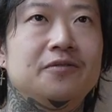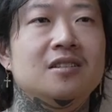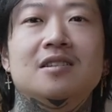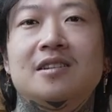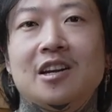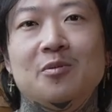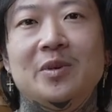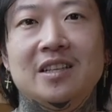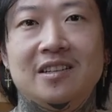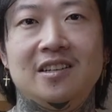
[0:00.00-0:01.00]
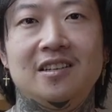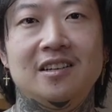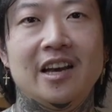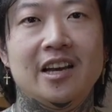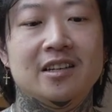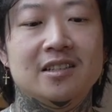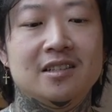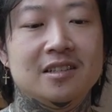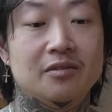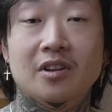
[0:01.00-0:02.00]
sustainability
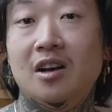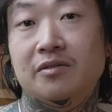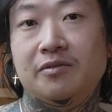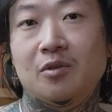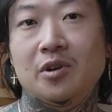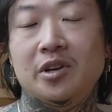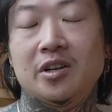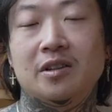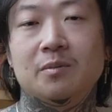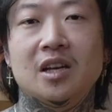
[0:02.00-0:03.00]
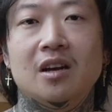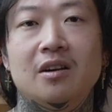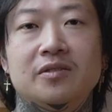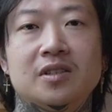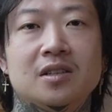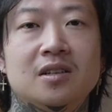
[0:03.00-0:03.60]
and of love for themselves,